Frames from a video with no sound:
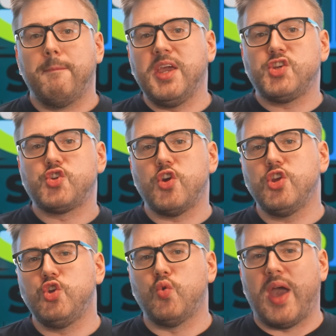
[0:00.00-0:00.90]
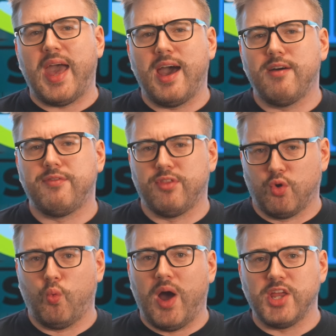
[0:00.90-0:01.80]
Make sure you have the
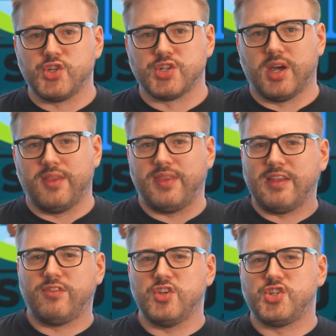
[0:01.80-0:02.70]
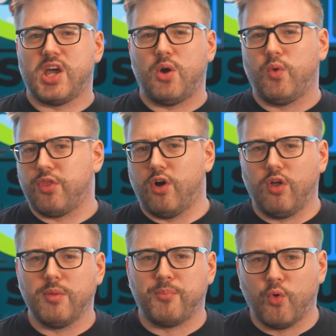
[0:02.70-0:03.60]
wide shot. That's the shot with
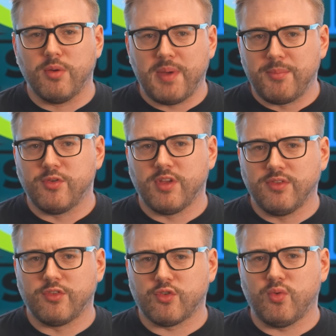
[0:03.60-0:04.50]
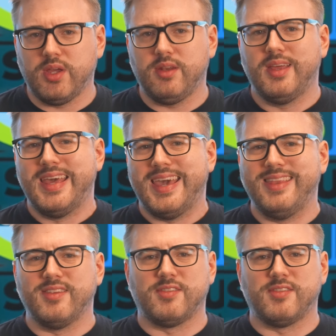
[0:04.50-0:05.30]
all the board members on the screen and the